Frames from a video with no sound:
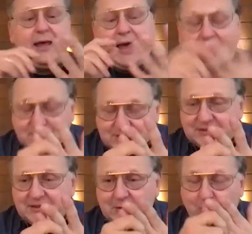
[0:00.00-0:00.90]

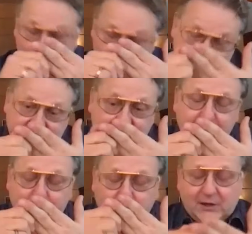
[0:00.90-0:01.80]
excellent or to
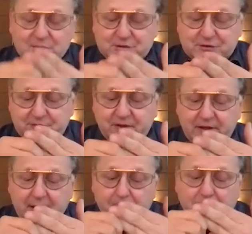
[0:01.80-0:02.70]
date positive
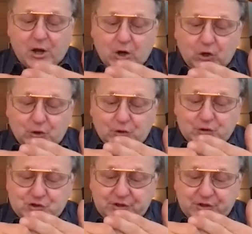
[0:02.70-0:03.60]

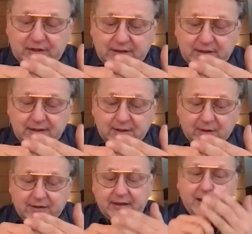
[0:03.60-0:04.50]
metallurgy.
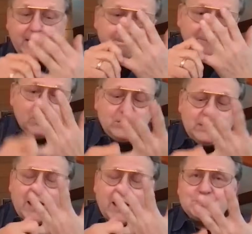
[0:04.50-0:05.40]
Okay, a
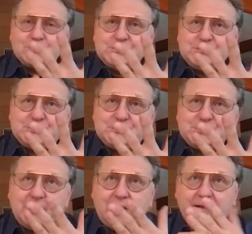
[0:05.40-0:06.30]
million ounces
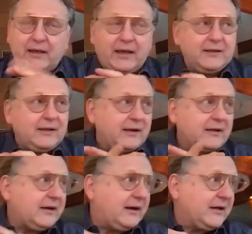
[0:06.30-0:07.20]
at, at a
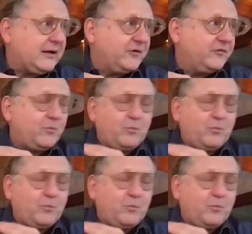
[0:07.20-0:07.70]
cutoff of